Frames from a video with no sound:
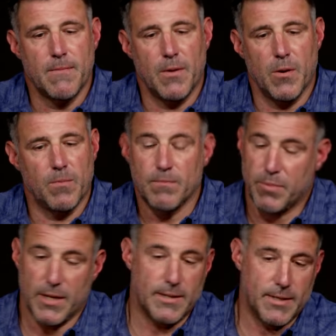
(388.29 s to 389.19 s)
you know,
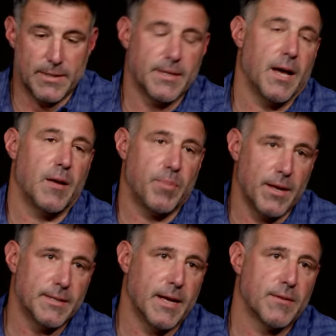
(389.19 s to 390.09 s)
plays inside,
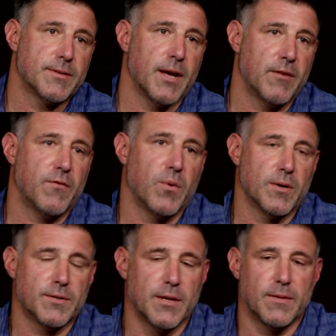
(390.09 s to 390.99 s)
plays outside for
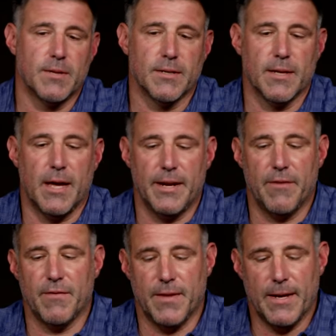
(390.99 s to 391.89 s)
us, does a lot of
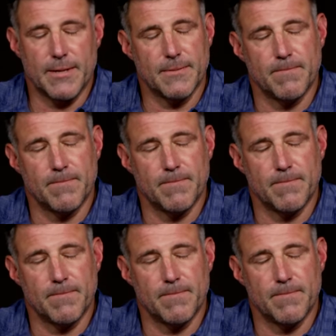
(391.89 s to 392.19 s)
different things.